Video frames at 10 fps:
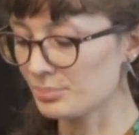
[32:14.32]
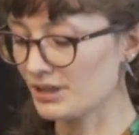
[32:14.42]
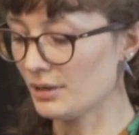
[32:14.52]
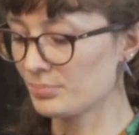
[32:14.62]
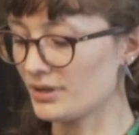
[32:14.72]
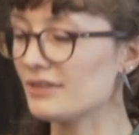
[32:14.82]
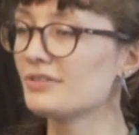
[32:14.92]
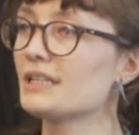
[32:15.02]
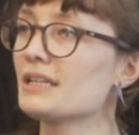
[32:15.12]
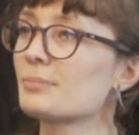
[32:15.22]
a
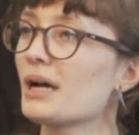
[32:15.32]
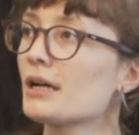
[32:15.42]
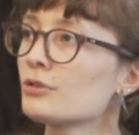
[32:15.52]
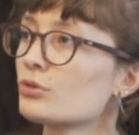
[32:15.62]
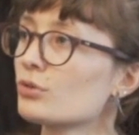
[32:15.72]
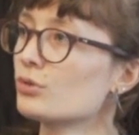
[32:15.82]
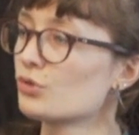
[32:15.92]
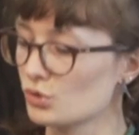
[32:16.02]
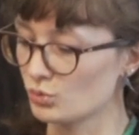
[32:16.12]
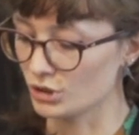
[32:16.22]
private Esperanto
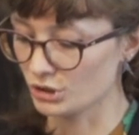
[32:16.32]
school